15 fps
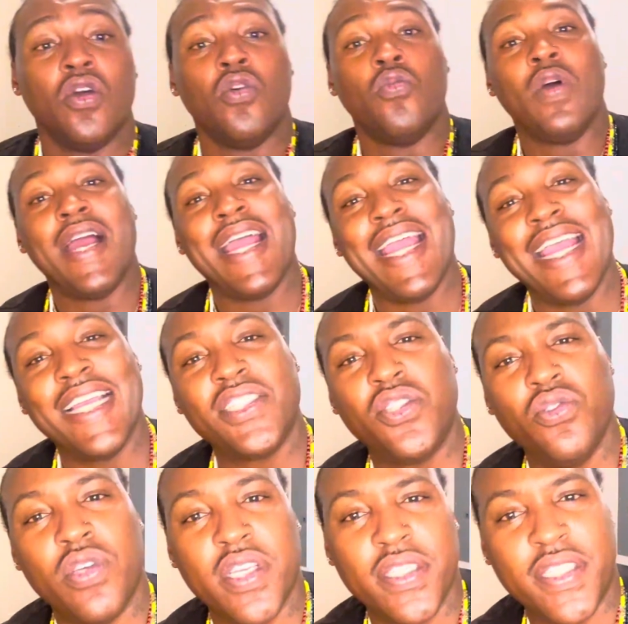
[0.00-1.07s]
Well, as you
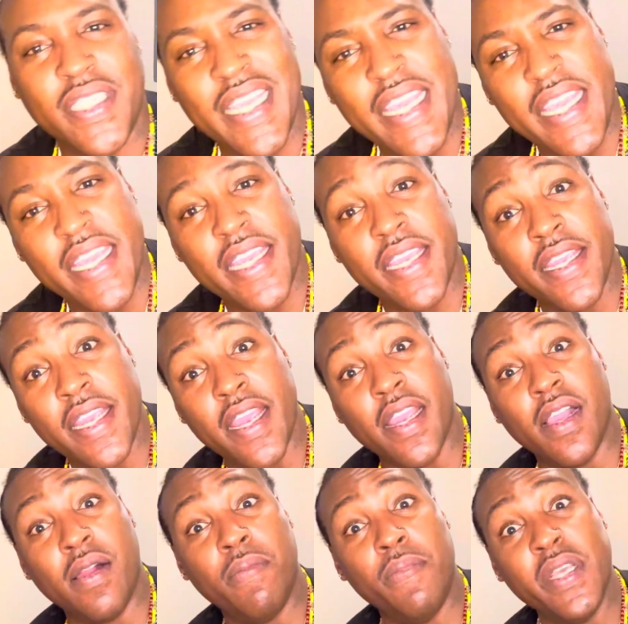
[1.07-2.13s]
can see,
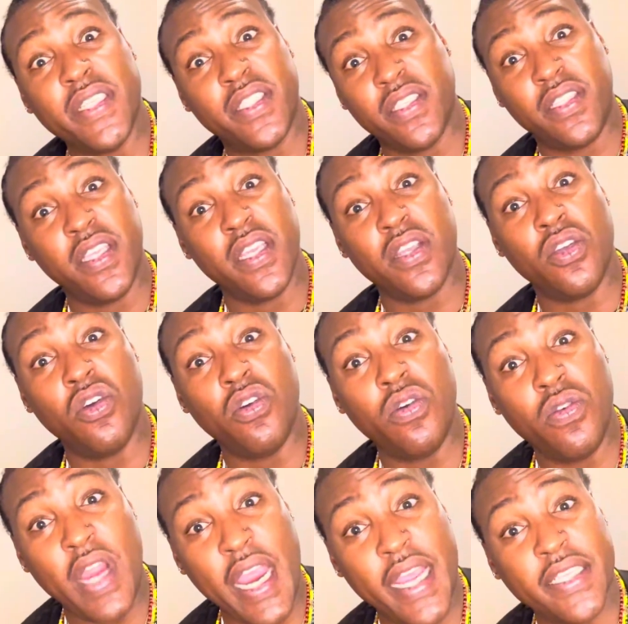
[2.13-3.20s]
yeah, business didn't
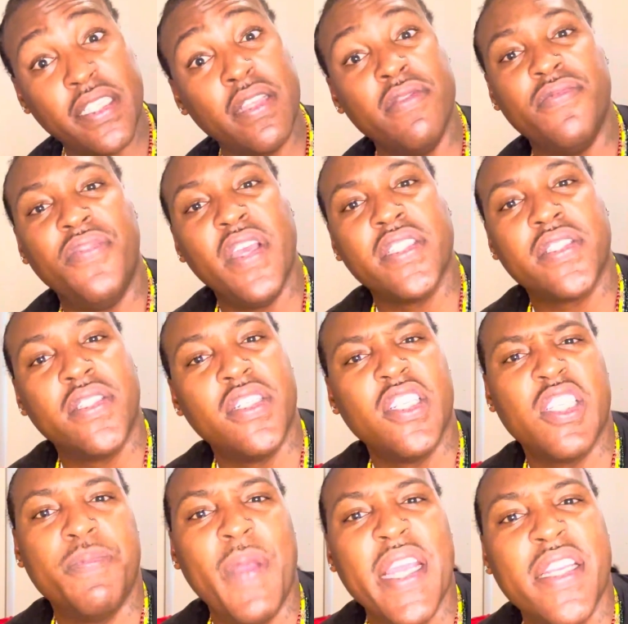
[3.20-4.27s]
go as investors
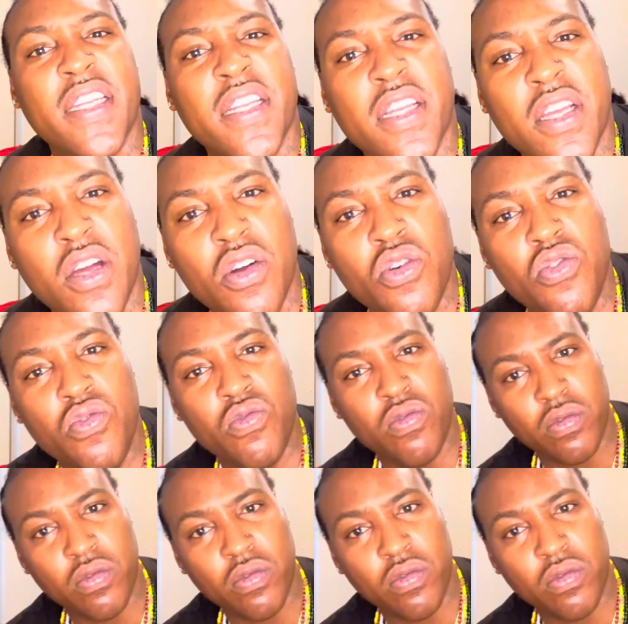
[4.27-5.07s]
expected to go.